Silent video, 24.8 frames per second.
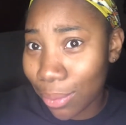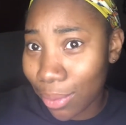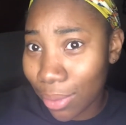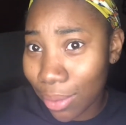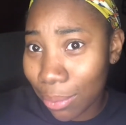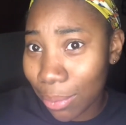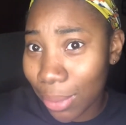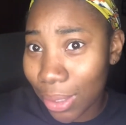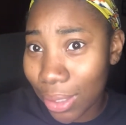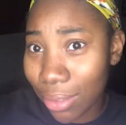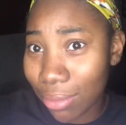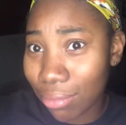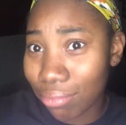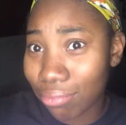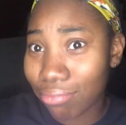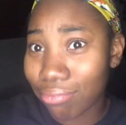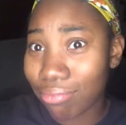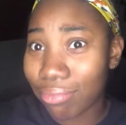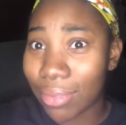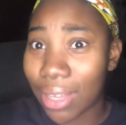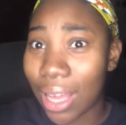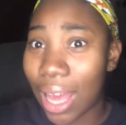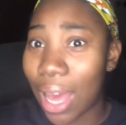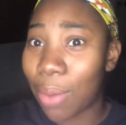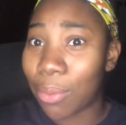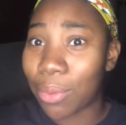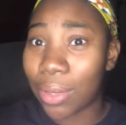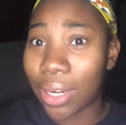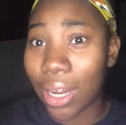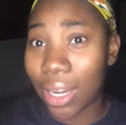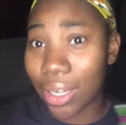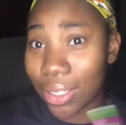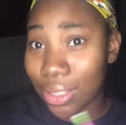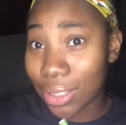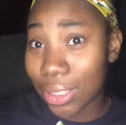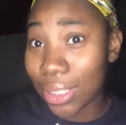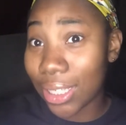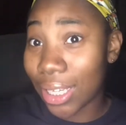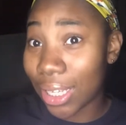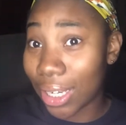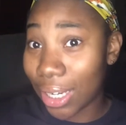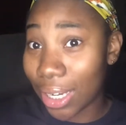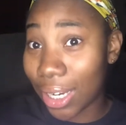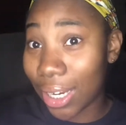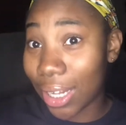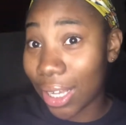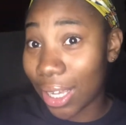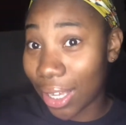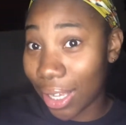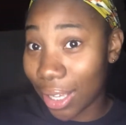me. I would actually get it
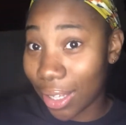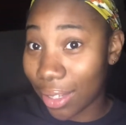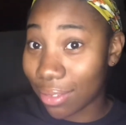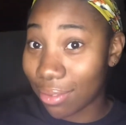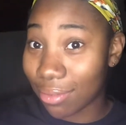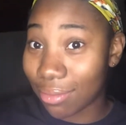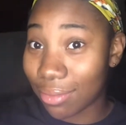again.